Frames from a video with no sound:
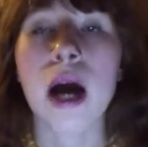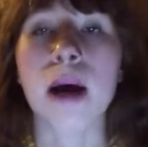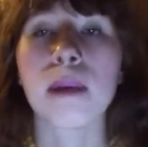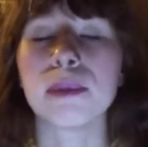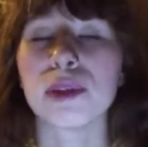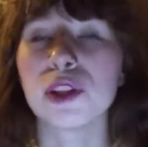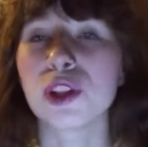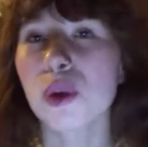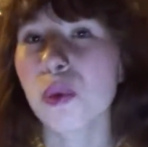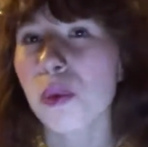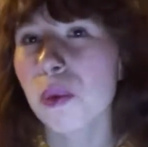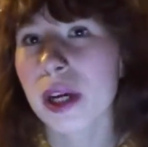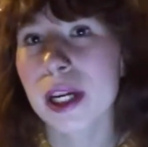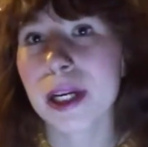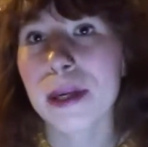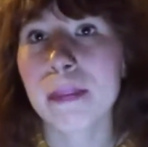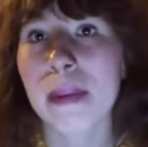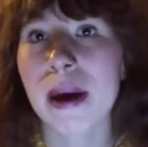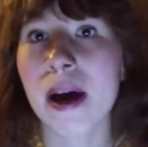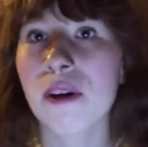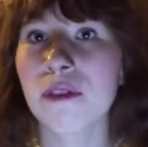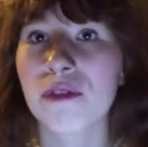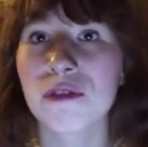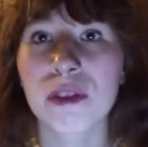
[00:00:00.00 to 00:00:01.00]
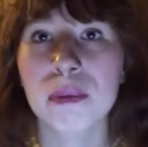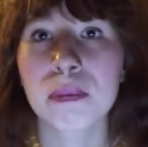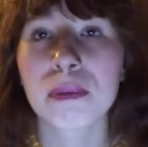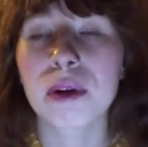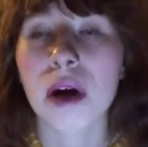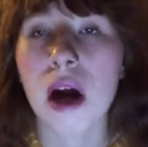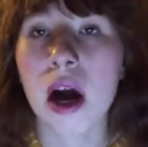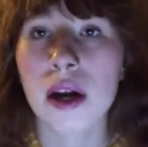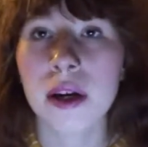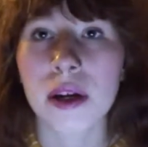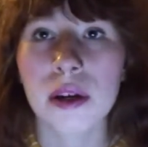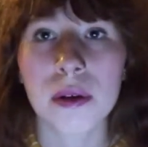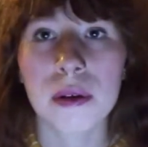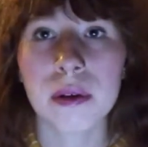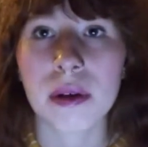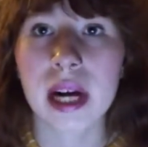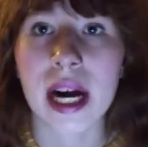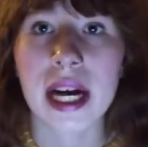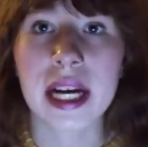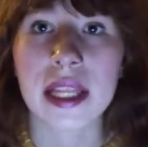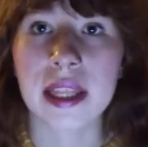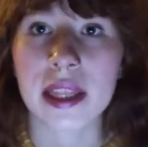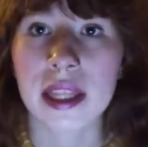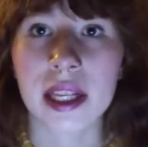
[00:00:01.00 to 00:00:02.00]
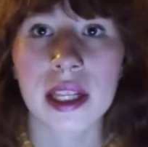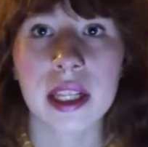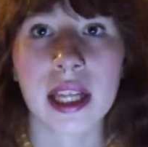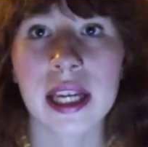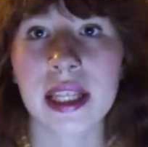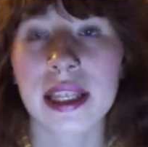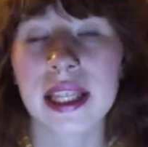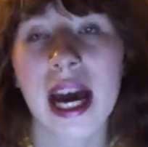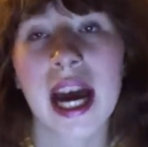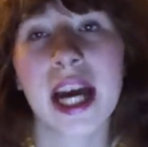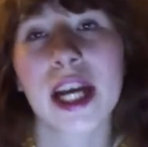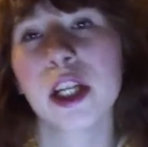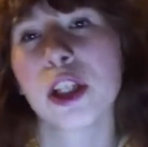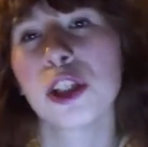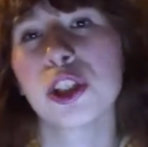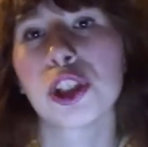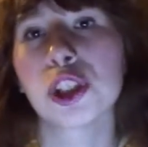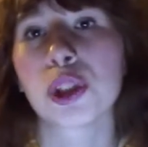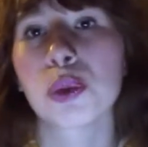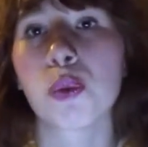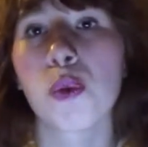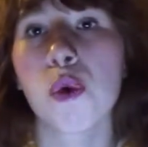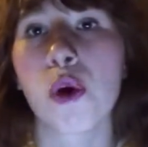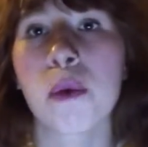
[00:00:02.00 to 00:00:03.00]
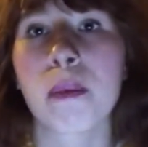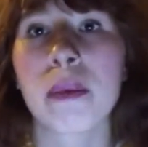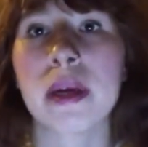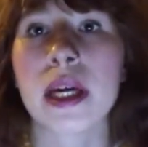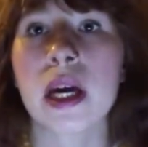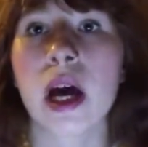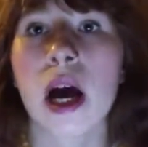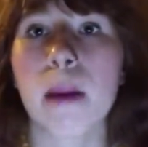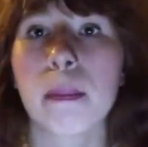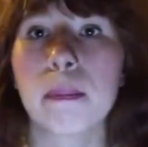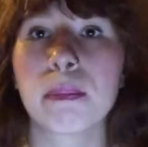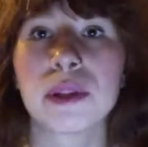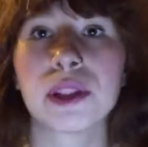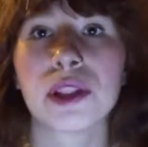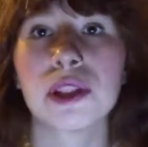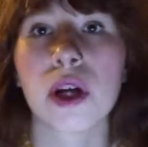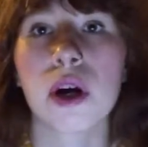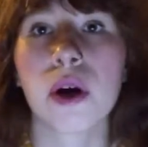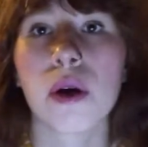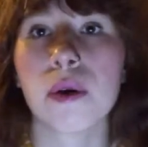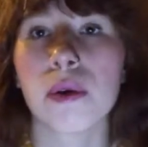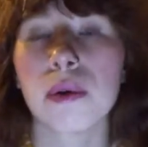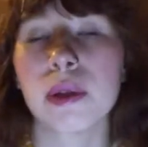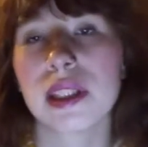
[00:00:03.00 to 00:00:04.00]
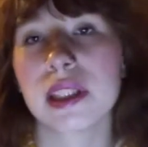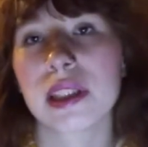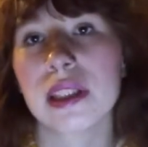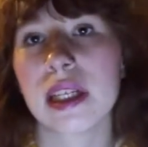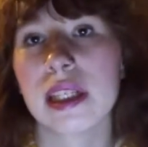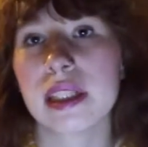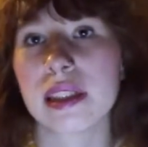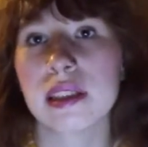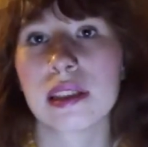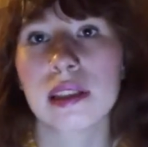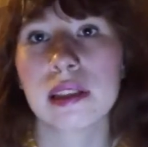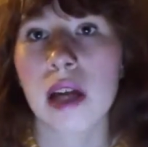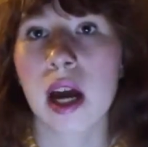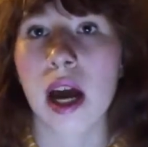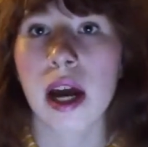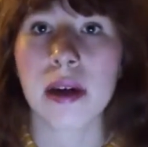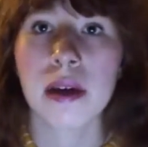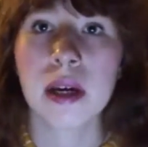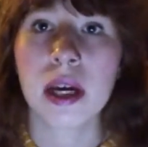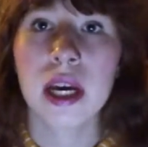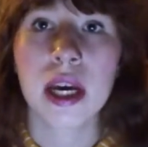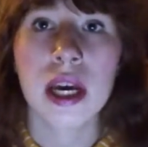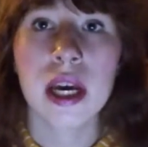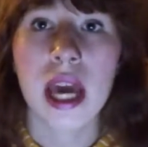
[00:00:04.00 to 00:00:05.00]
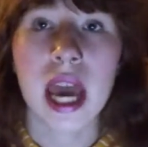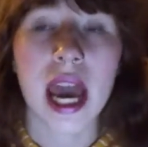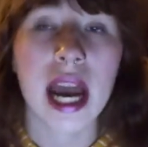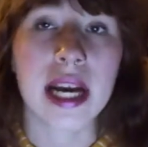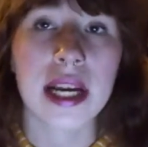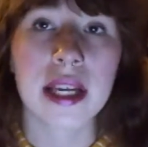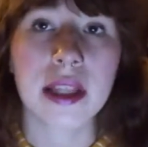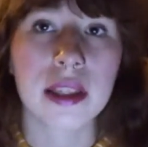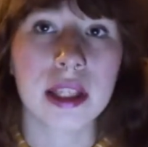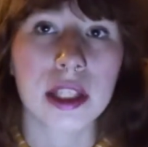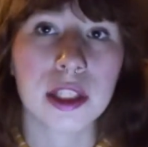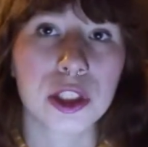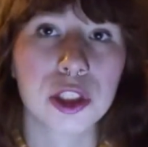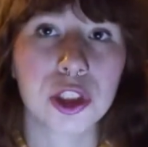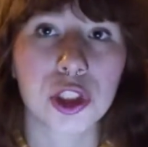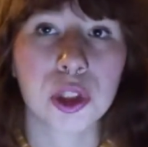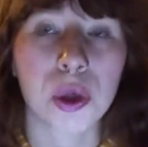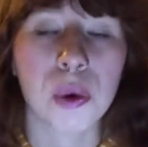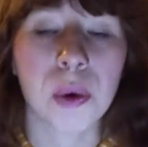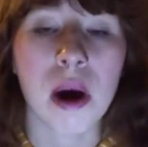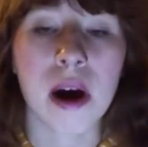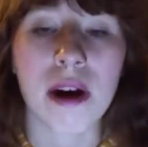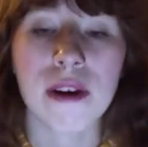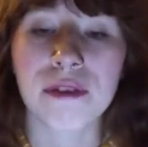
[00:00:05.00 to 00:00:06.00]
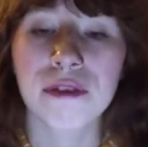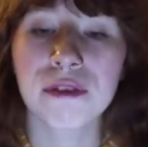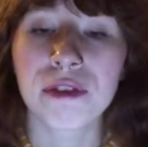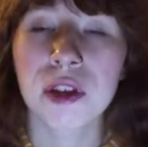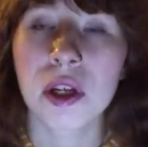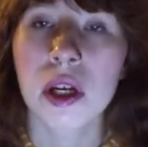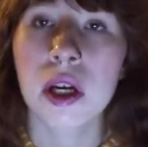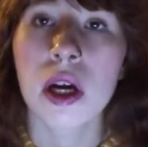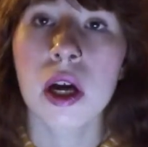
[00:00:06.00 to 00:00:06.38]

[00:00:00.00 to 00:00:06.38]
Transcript: Don't worry about vibrato or anything like that. You're just warming up, so it's not anything to show off.